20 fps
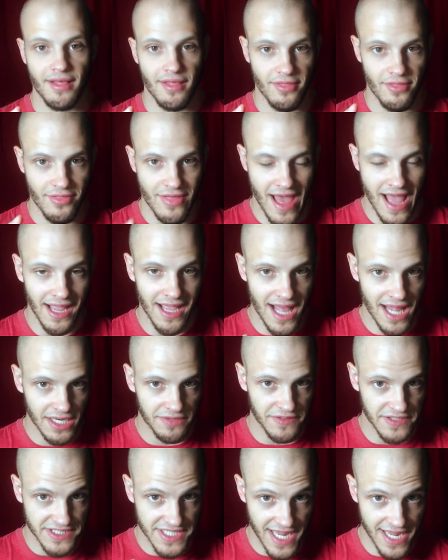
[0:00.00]
That kind of
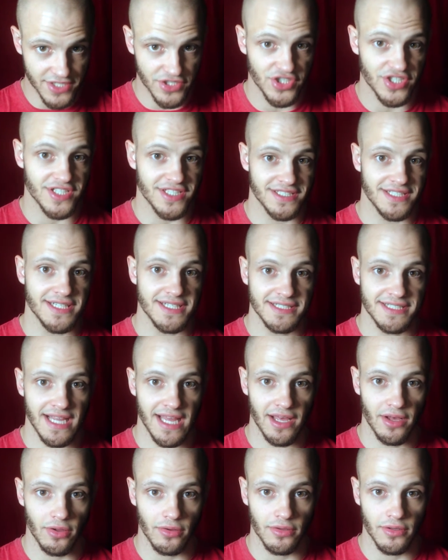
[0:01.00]
attention to
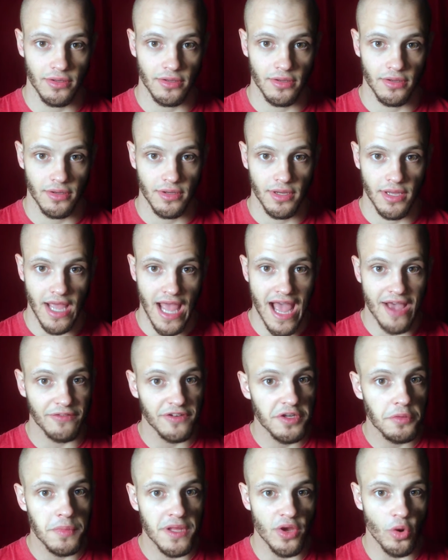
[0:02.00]
detail, having
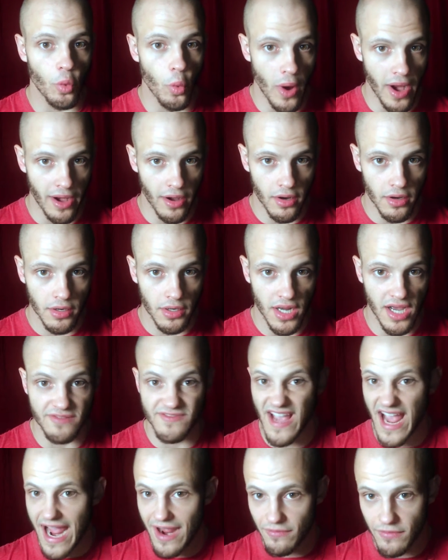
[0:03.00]
to be aware of
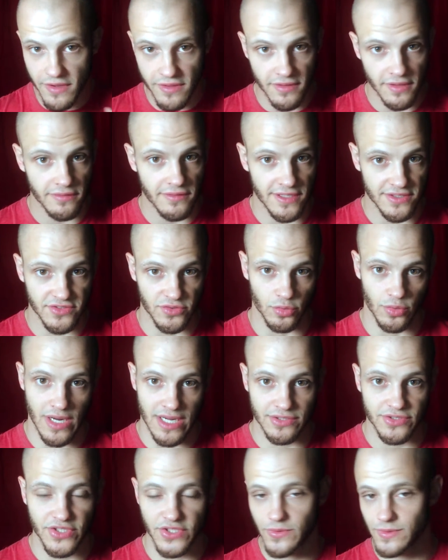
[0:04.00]
everything that's
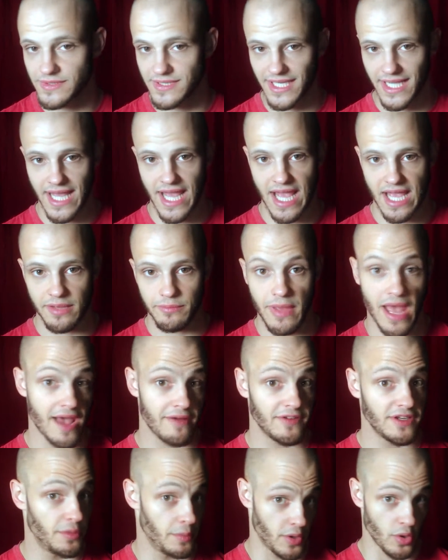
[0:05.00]
around you in the game,
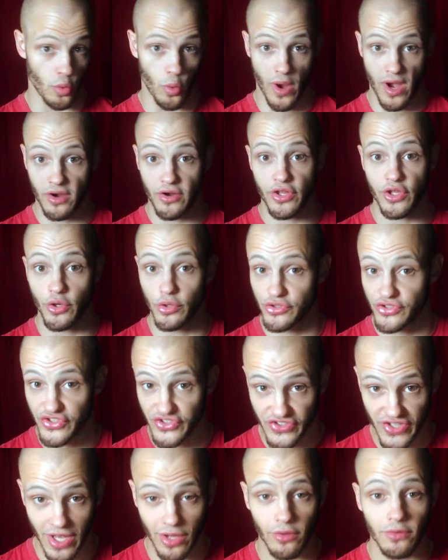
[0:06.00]
having to be aware to
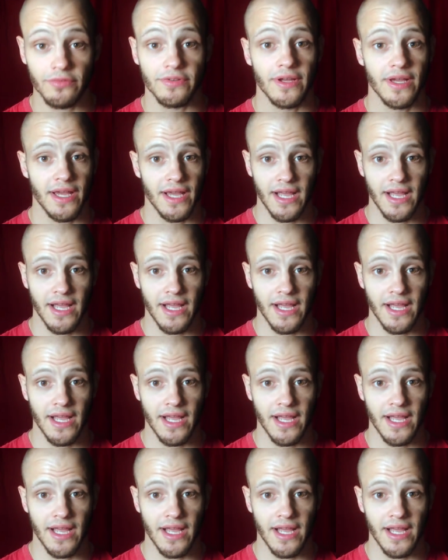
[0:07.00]
yourself,